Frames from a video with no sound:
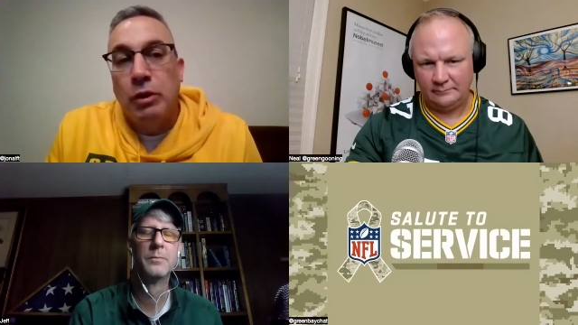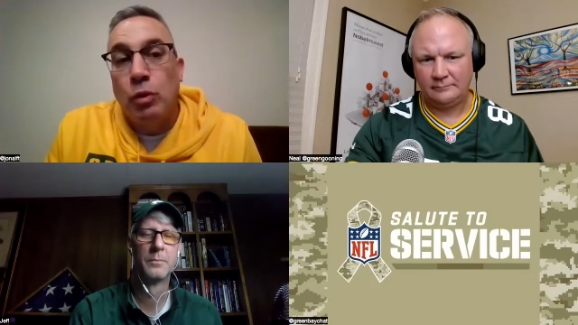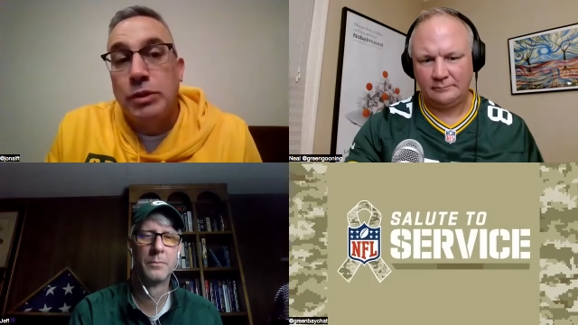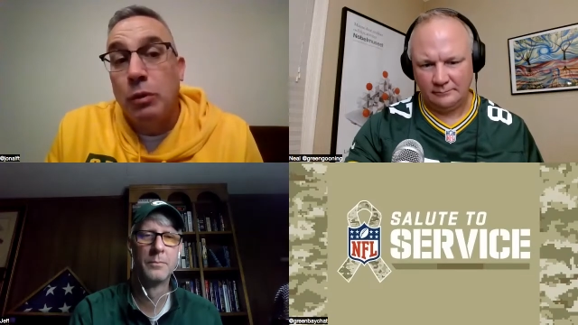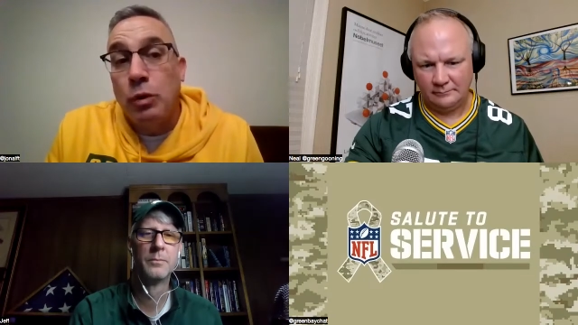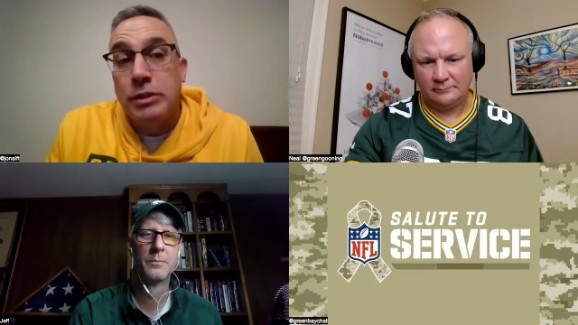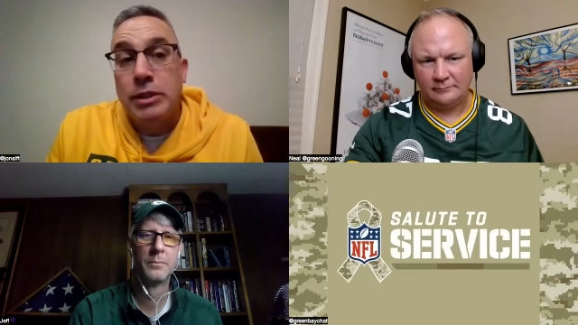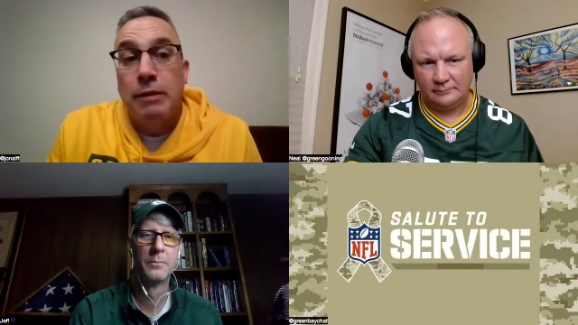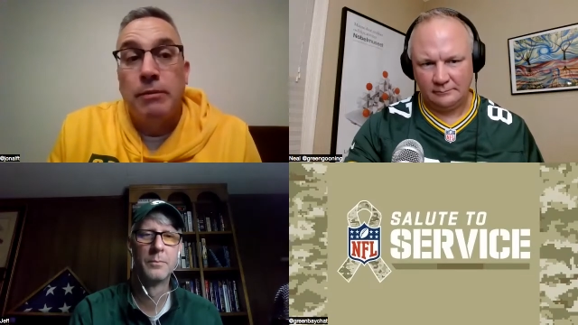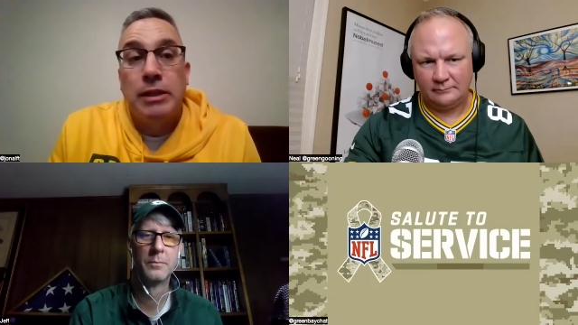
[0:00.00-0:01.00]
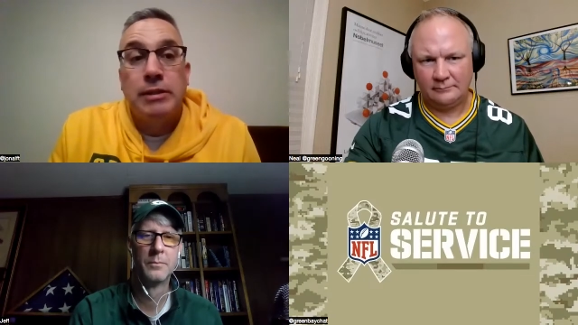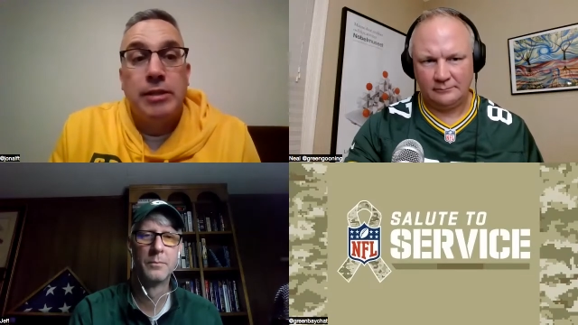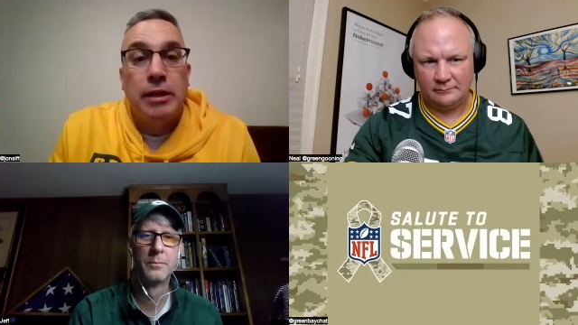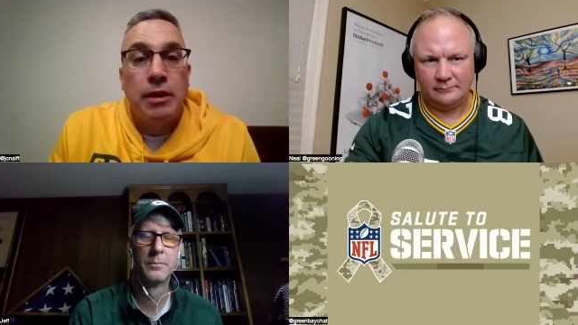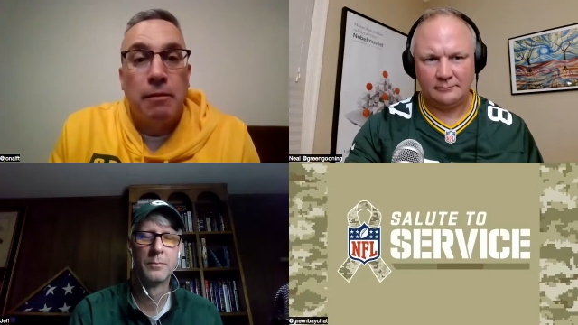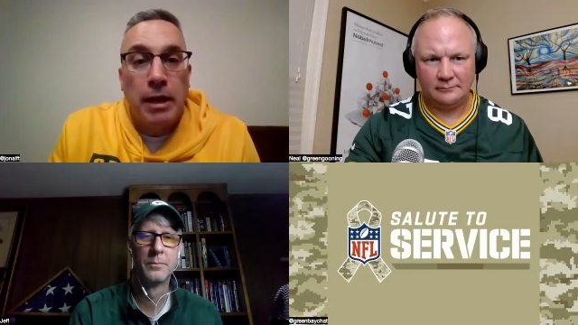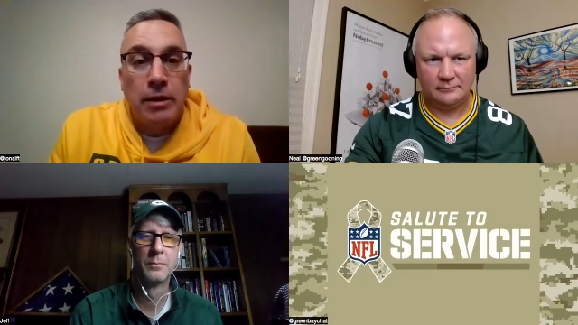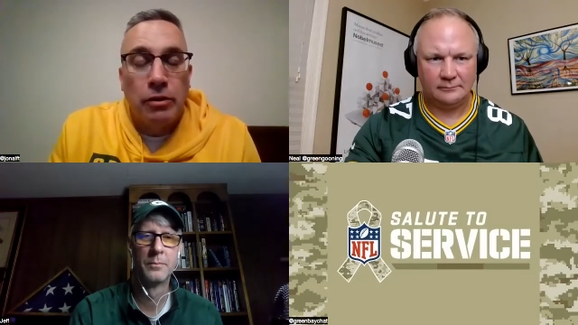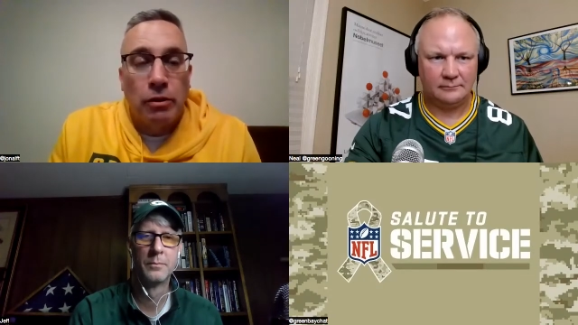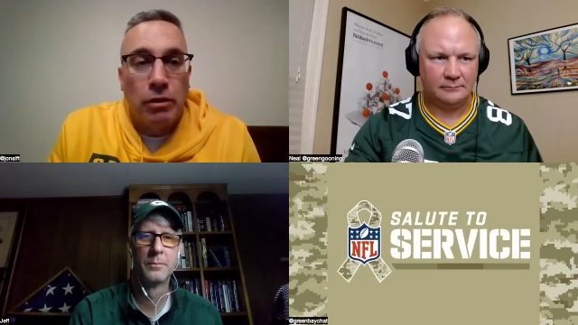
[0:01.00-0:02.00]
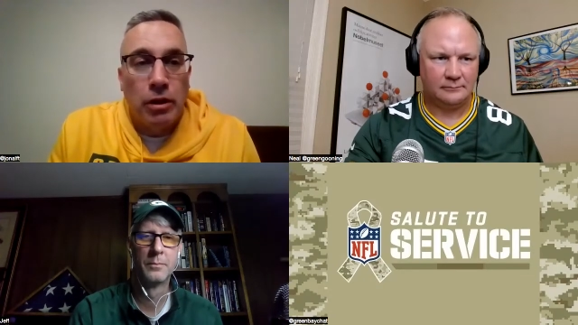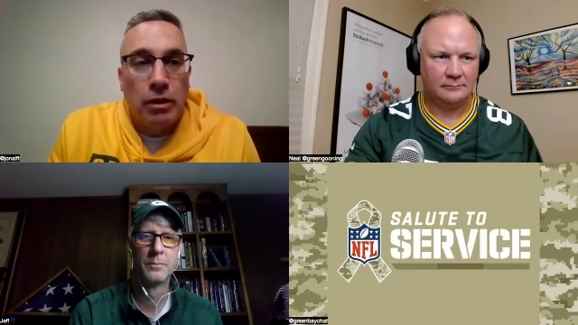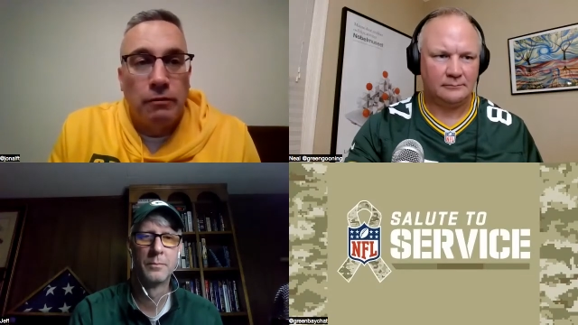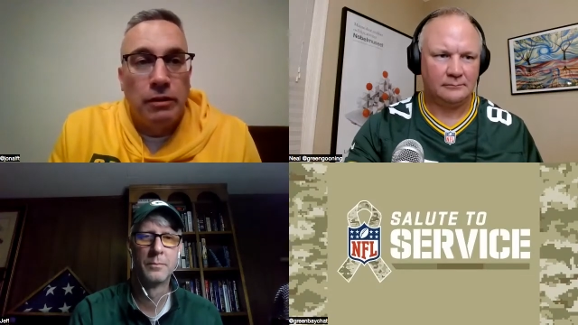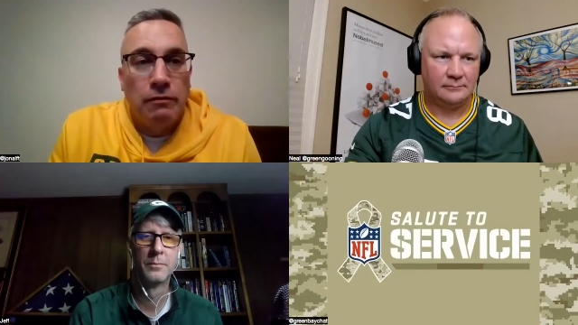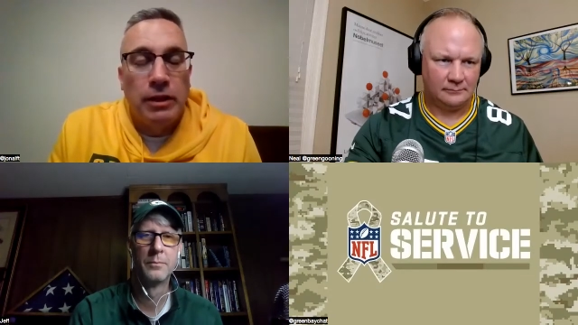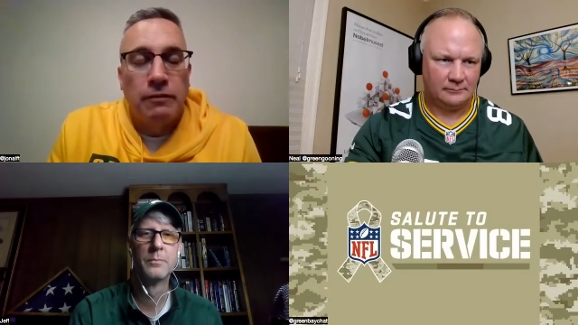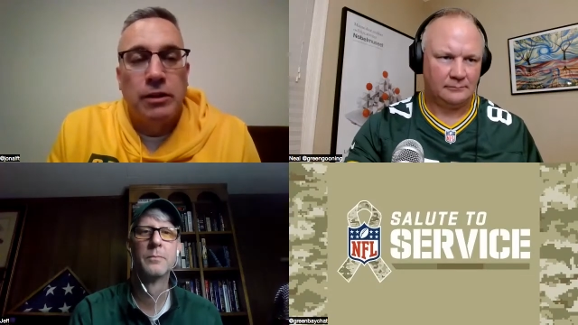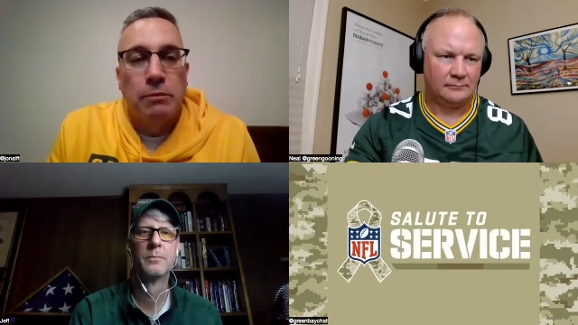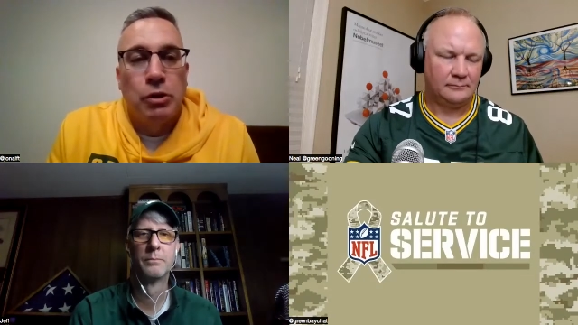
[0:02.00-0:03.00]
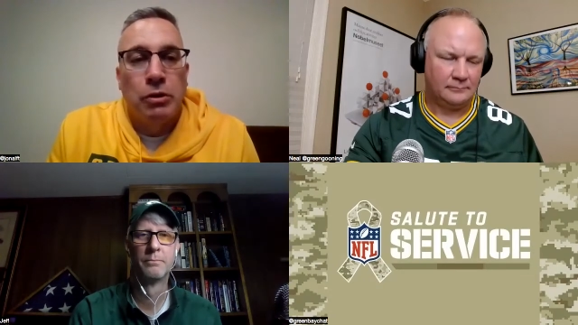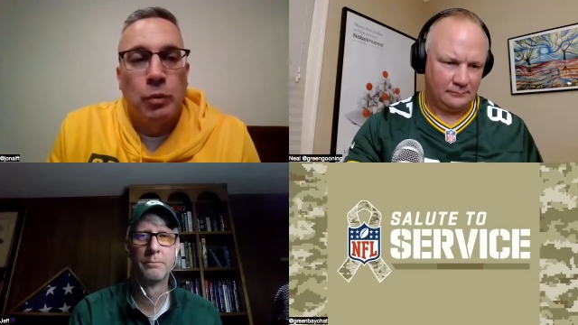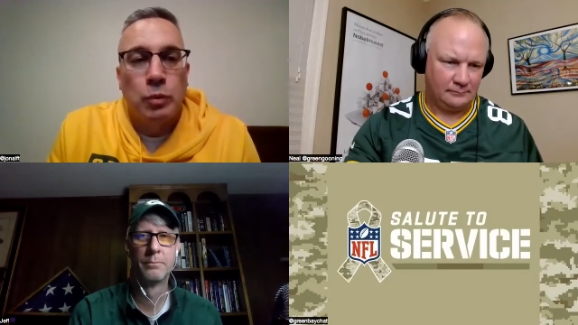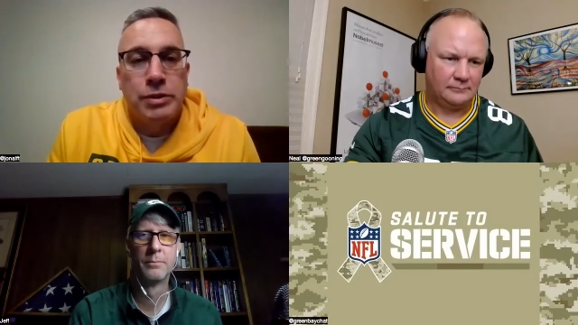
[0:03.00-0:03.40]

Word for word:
Speaker 1: He was at one time the state commander of the VFW here in